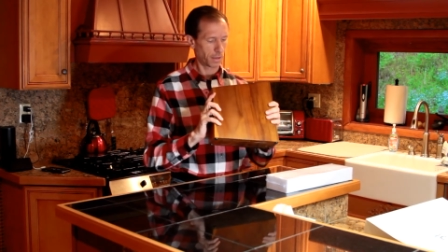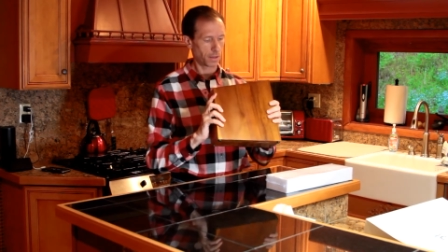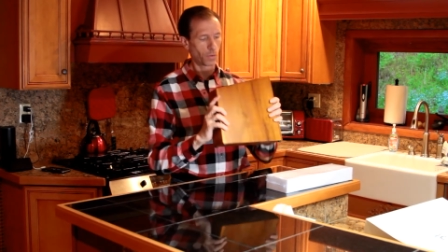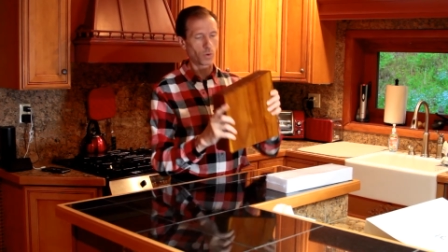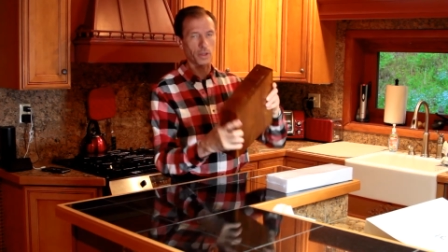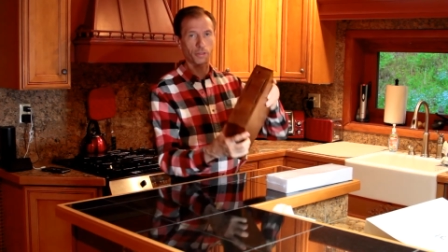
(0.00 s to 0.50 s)

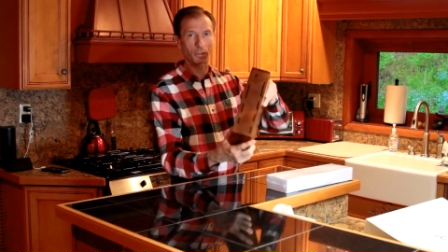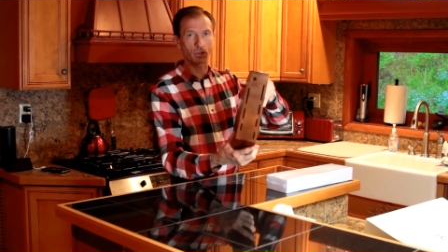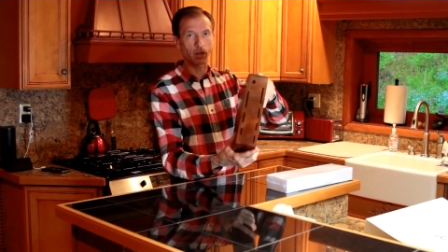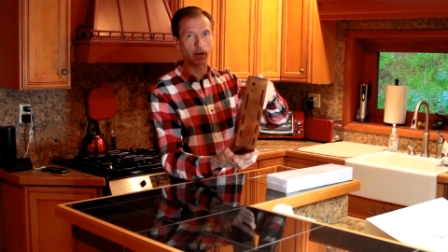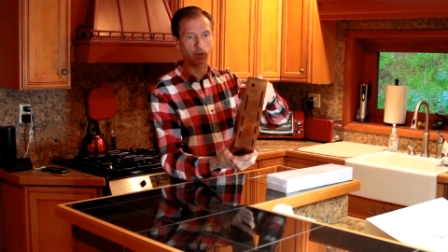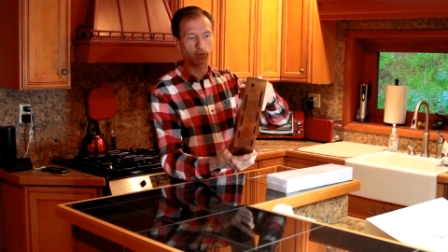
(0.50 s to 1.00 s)
with
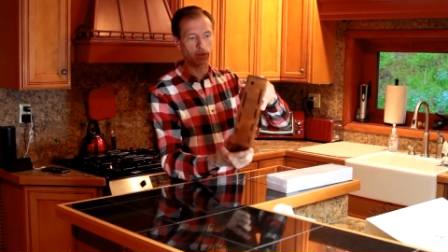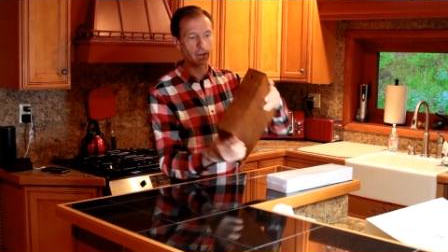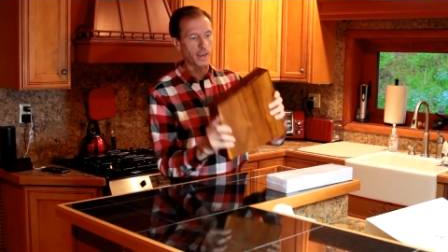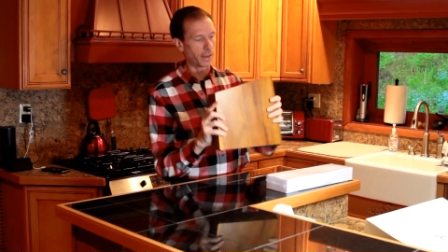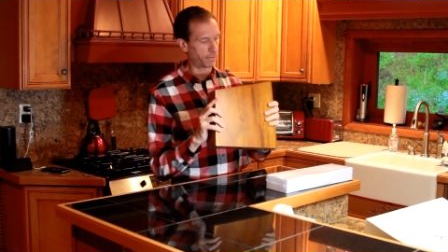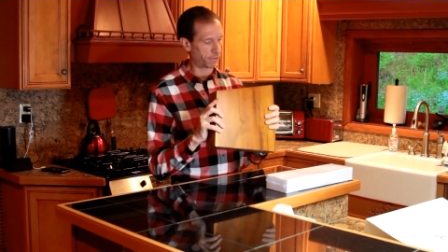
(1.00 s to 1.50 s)
slots for the
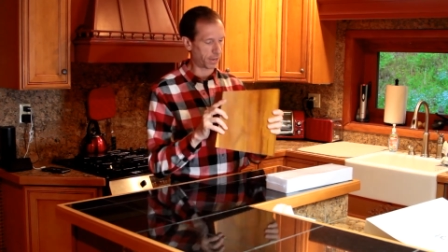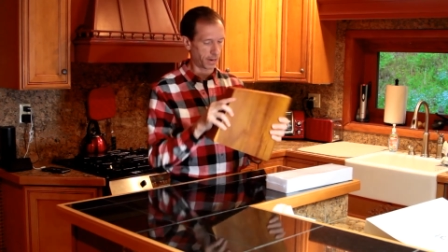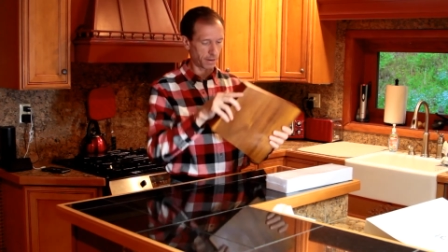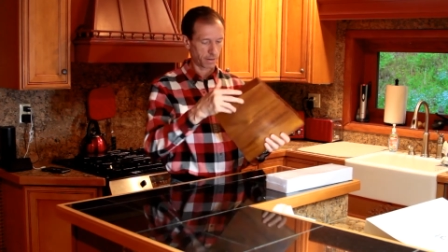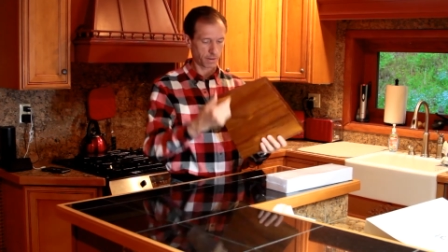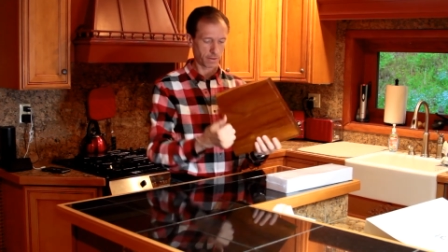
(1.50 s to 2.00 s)
knives
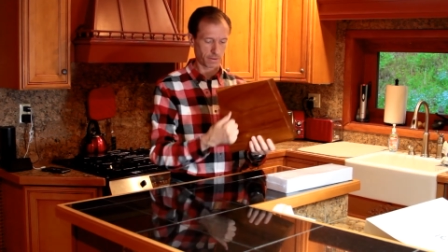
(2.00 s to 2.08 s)
there.